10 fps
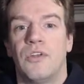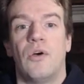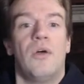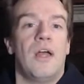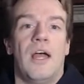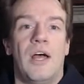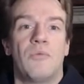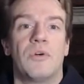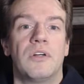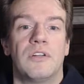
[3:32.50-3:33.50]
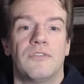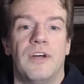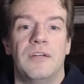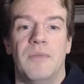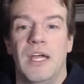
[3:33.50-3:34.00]
So how we're going to
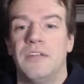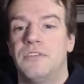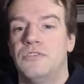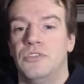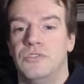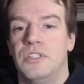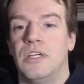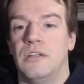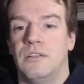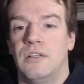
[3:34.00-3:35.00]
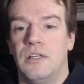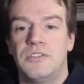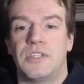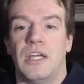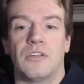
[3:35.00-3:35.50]
find mass is using
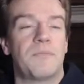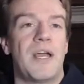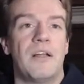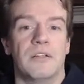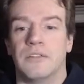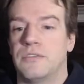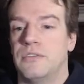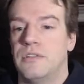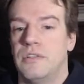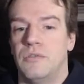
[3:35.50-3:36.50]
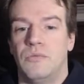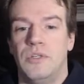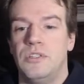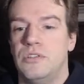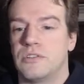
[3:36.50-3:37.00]
a scalar balance.
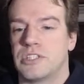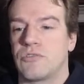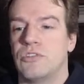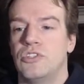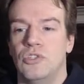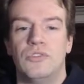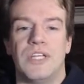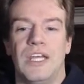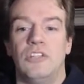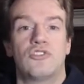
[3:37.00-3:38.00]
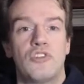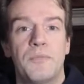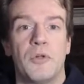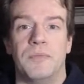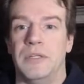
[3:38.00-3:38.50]
We generally use a
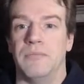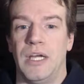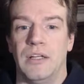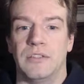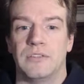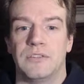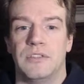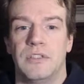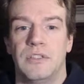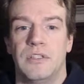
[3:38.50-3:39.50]
triple beam balance.